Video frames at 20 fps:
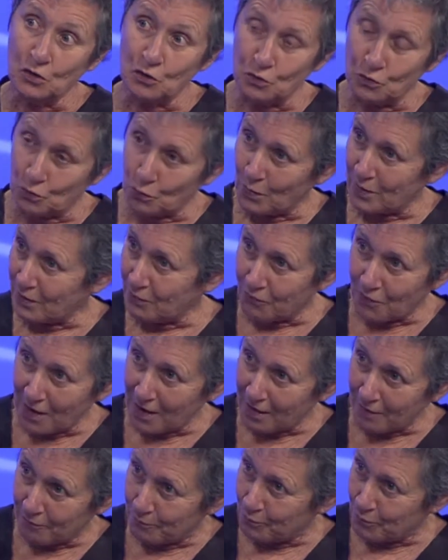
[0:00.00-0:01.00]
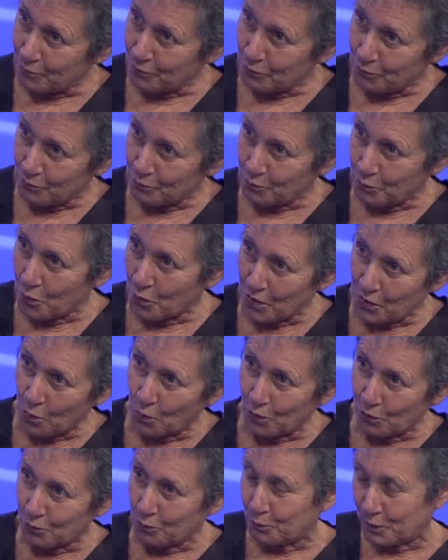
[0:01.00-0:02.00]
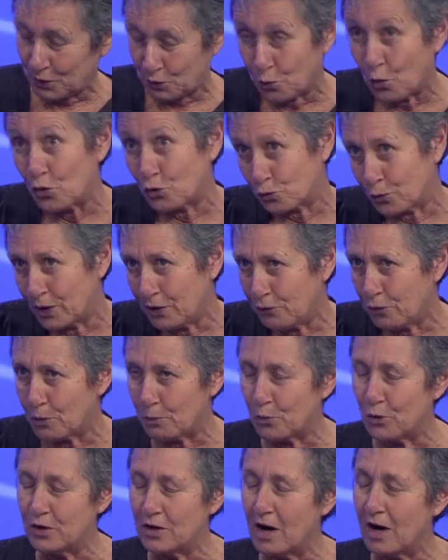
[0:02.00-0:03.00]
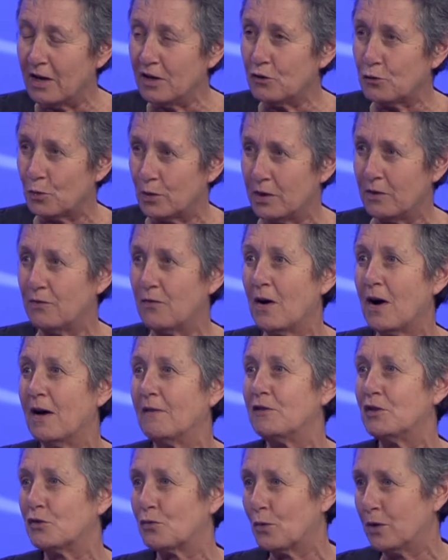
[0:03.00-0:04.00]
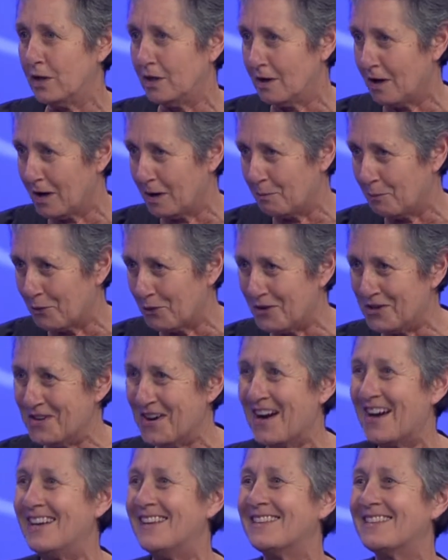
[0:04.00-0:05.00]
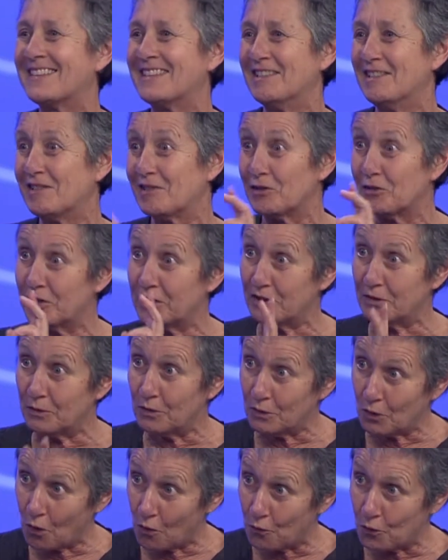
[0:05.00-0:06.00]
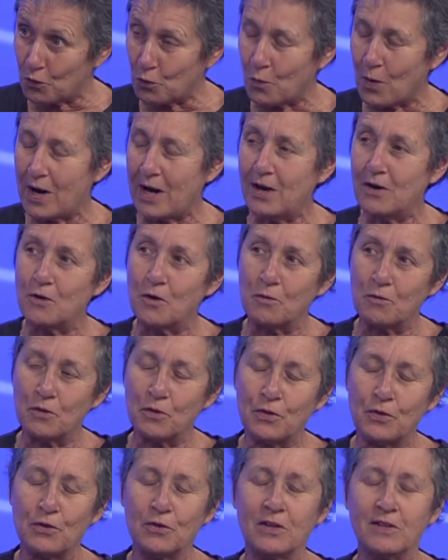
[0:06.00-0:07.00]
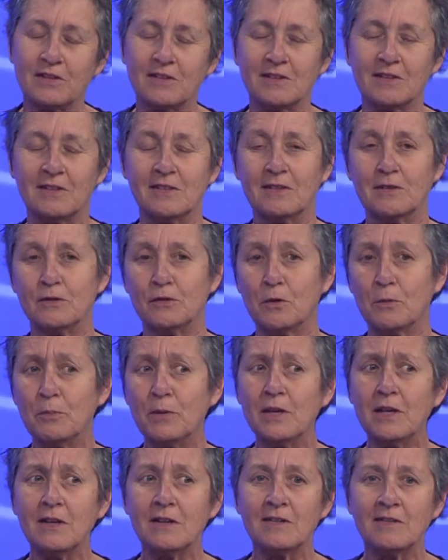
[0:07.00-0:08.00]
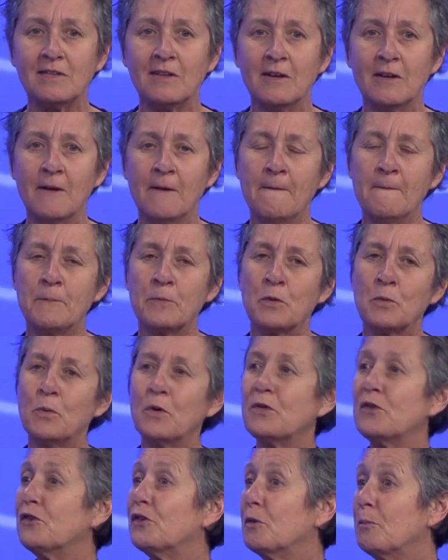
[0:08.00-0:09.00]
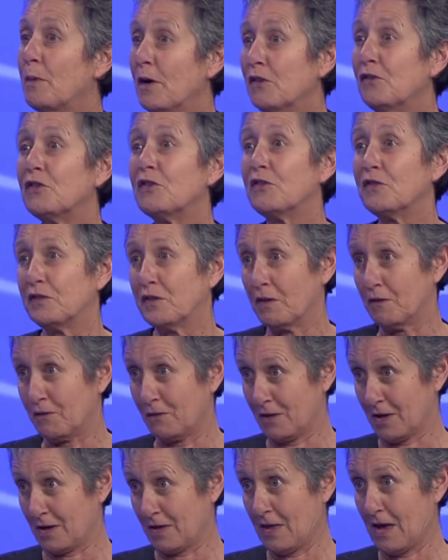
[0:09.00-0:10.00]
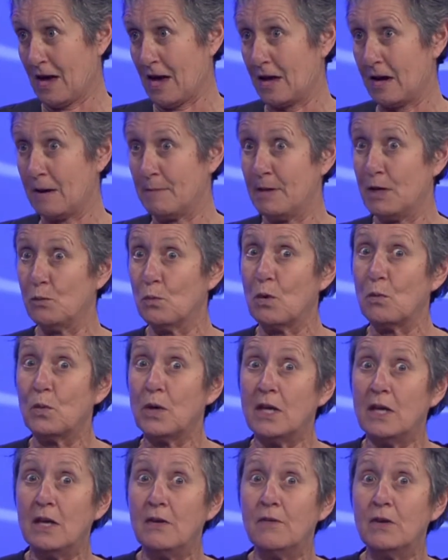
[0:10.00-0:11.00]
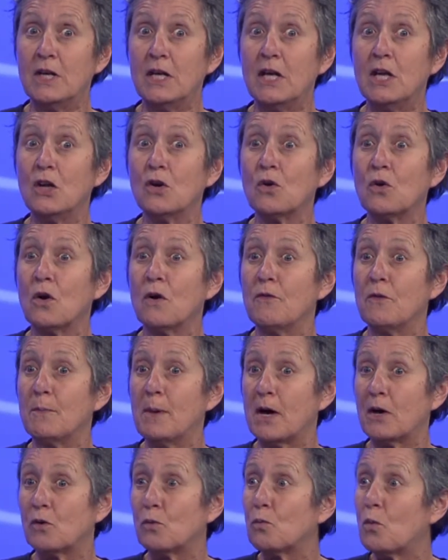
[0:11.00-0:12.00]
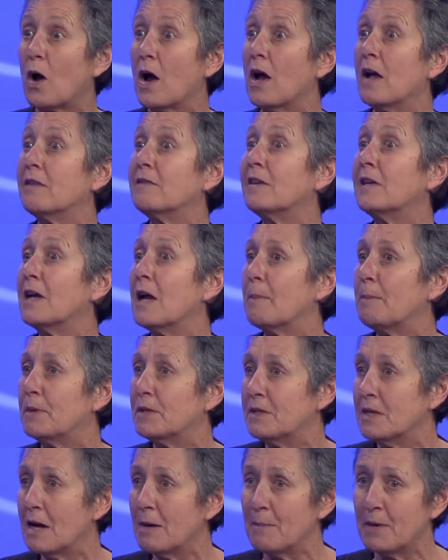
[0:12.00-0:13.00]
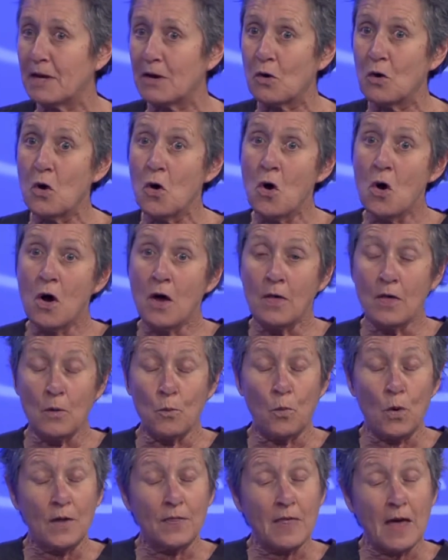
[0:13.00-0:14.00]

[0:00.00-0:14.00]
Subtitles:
24.9 and 25 to 29.9 is considered overweight, and over 30 is considered obese. Well, there's a bunch of stuff like that. I mean, when we even hear about a rising epidemic, what